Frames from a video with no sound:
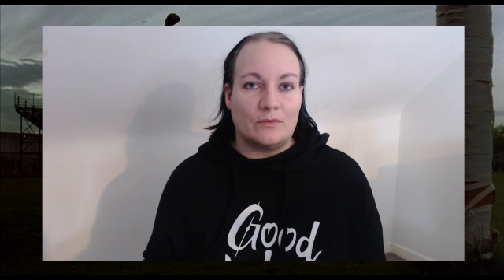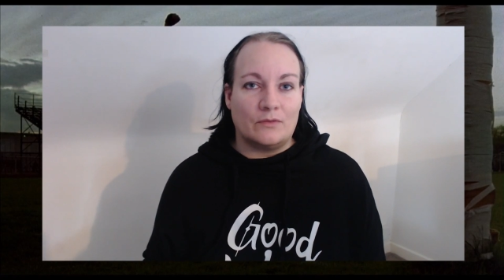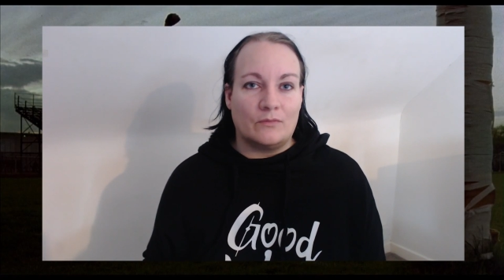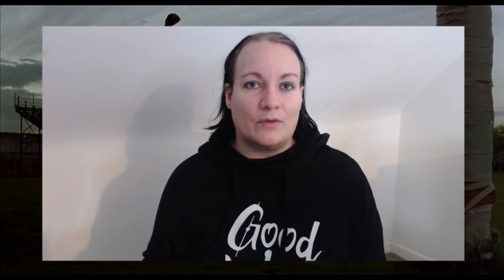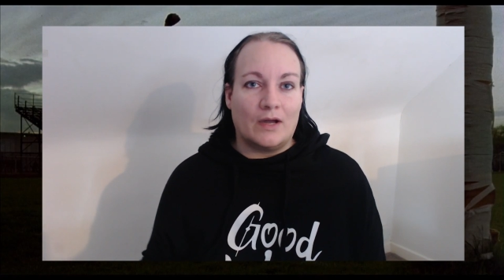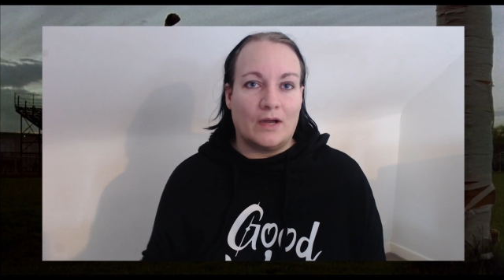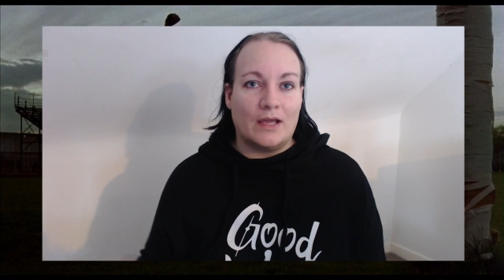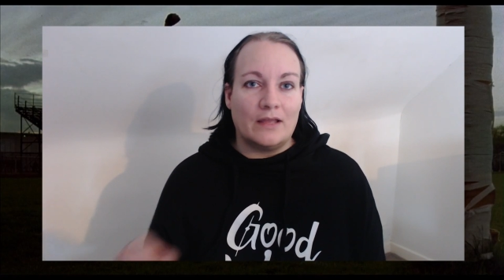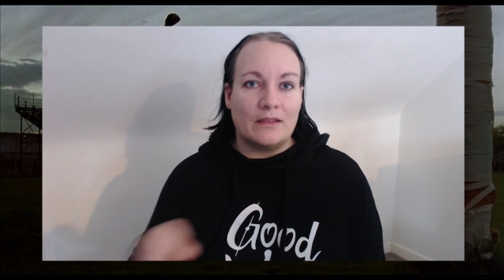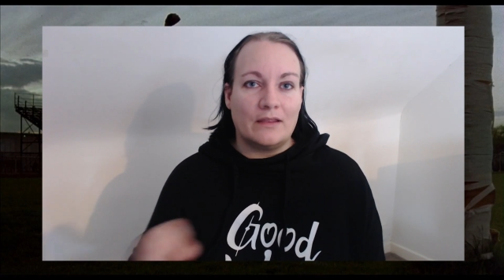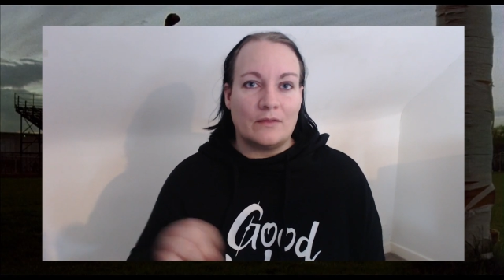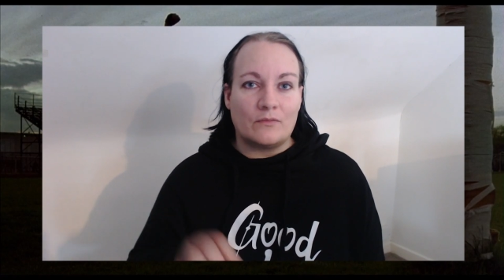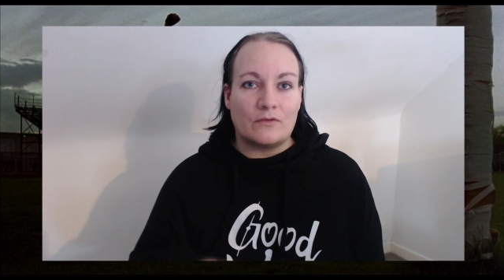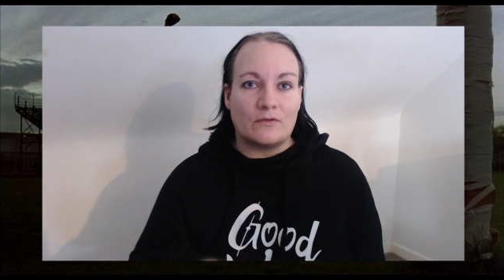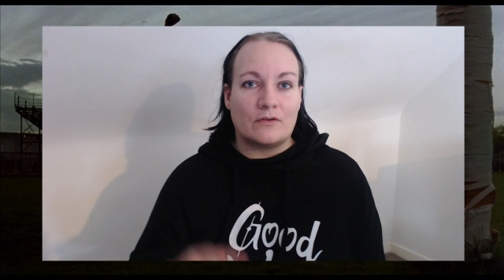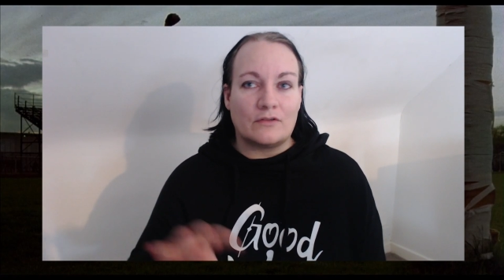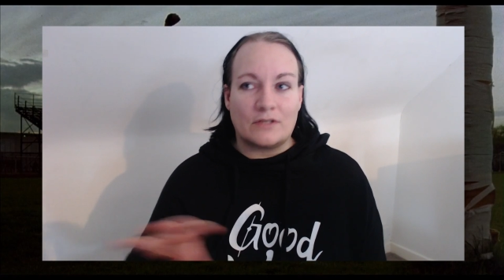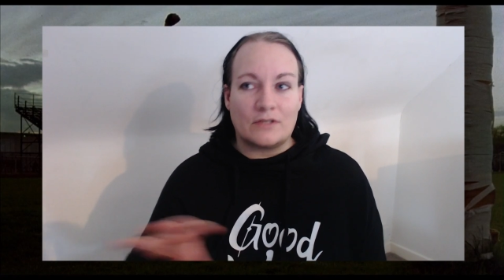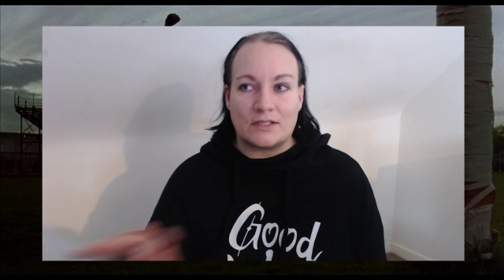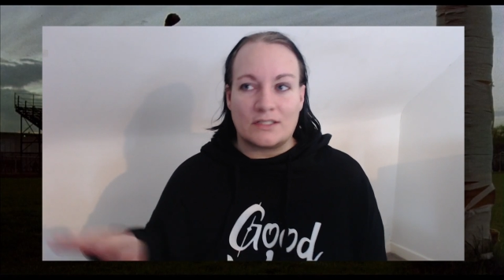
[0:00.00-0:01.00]
why they were
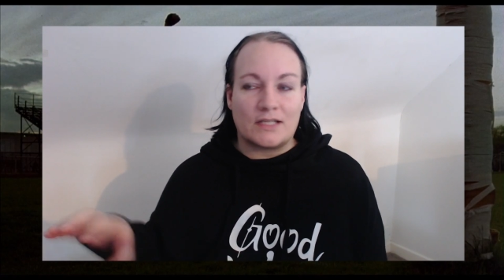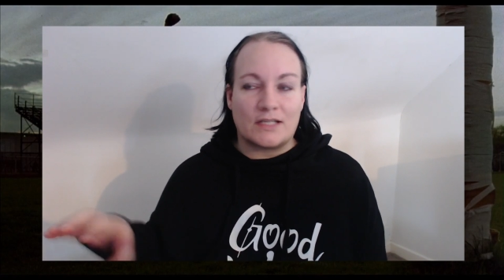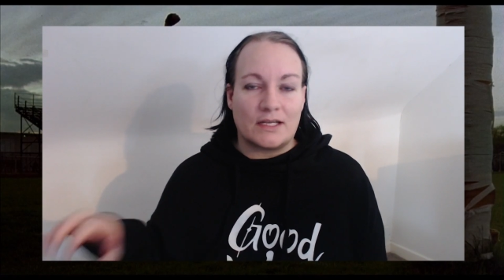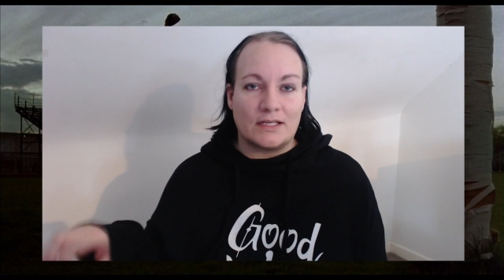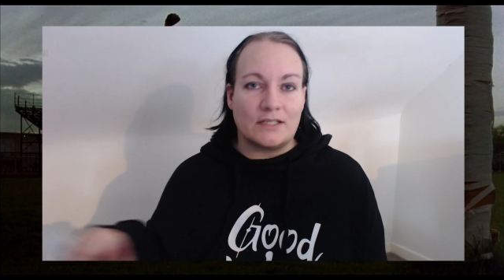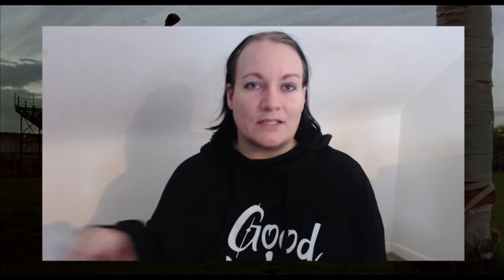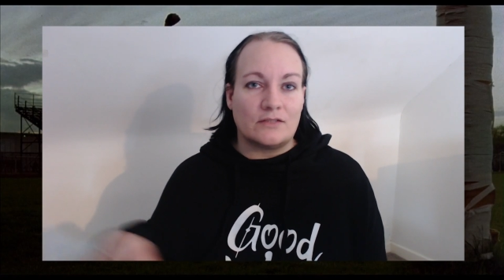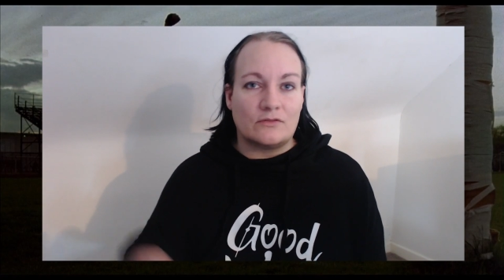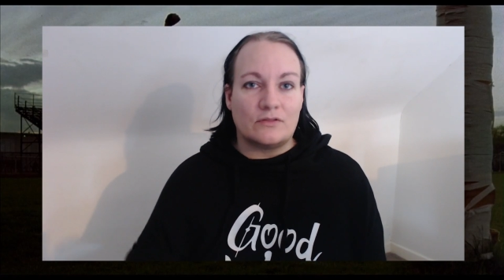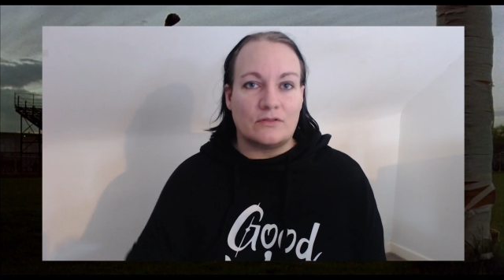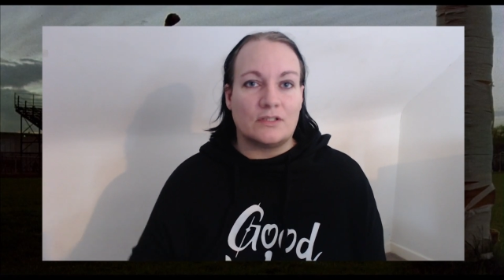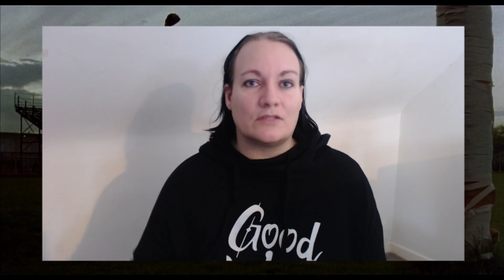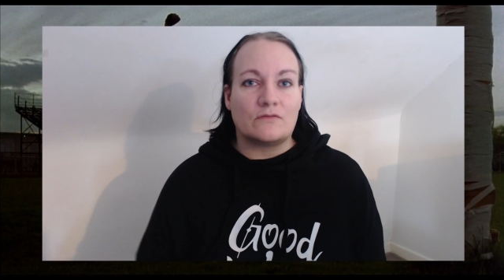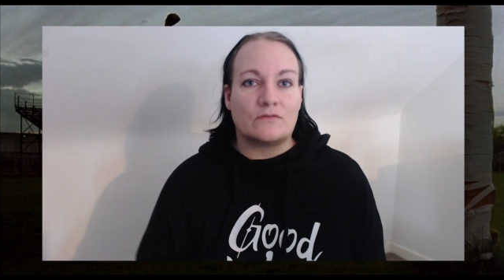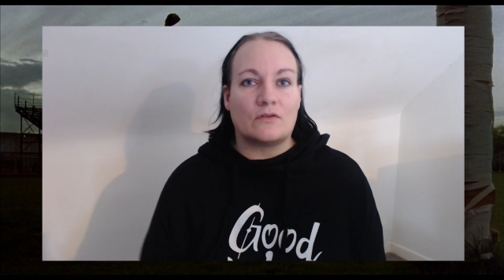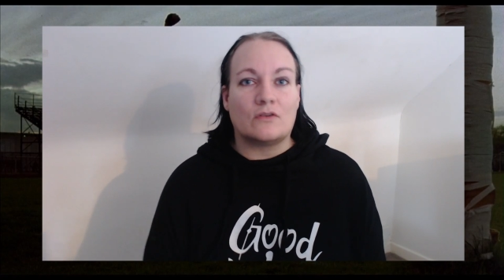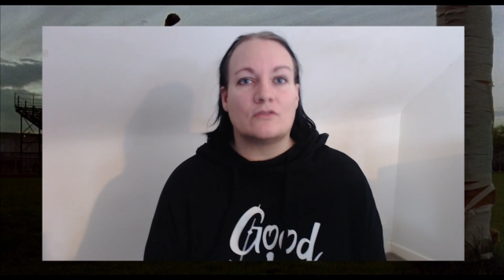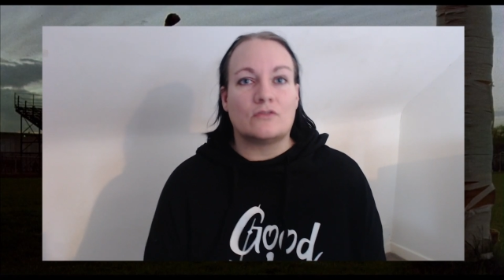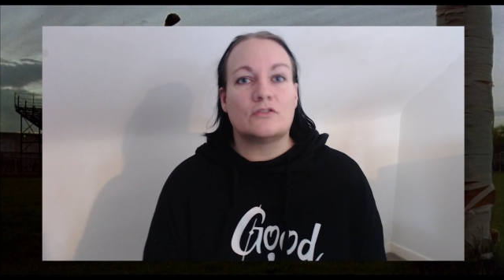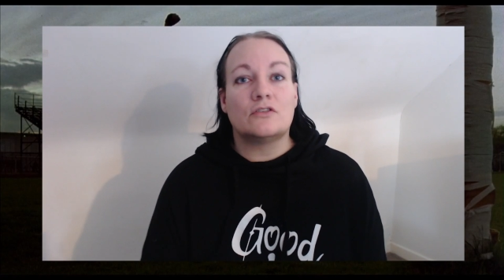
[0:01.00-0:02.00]
assigned into these roles.